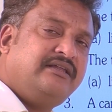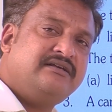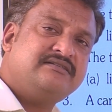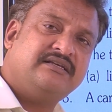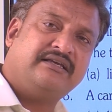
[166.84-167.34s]

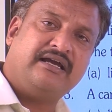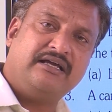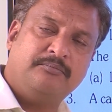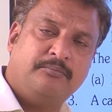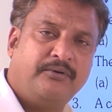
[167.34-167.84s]
things
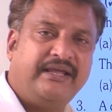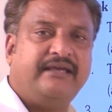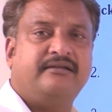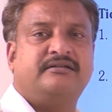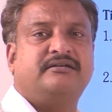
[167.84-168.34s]
can
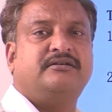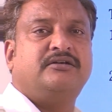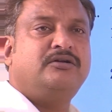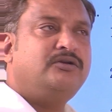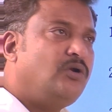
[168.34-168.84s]
breathe,
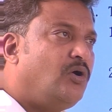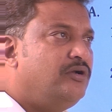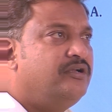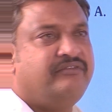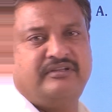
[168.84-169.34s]

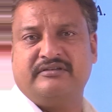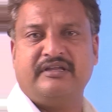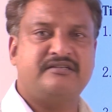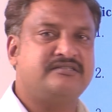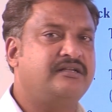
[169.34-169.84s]
non-living
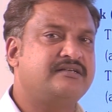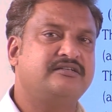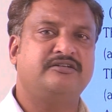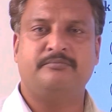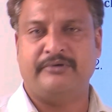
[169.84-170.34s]
things
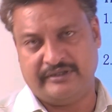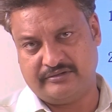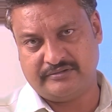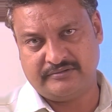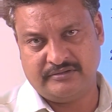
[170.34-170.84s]
doesn't breathe.
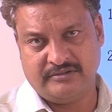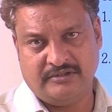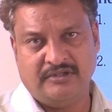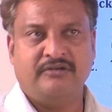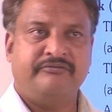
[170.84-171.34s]

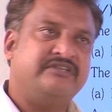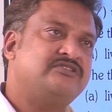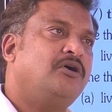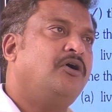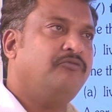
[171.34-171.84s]
We
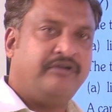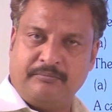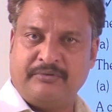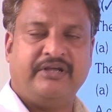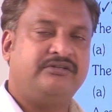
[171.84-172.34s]

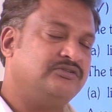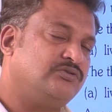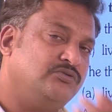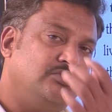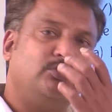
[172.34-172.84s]
breathe
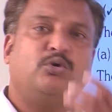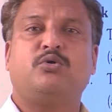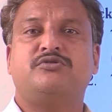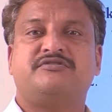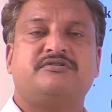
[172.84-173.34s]
through the
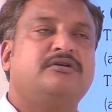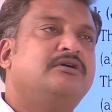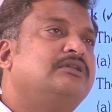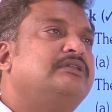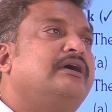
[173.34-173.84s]
nose.
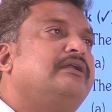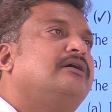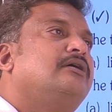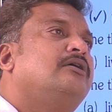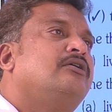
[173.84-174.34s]
Then
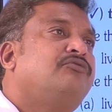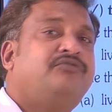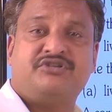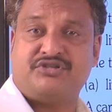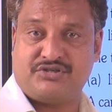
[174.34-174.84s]

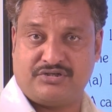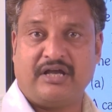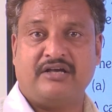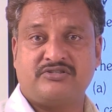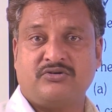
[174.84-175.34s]
fish
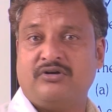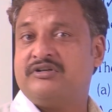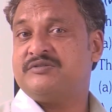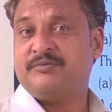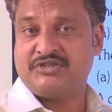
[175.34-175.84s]
has got
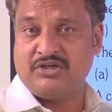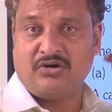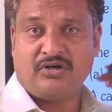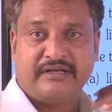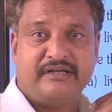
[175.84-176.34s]
the special
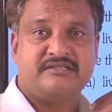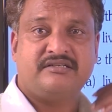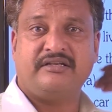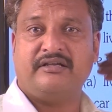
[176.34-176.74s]
organs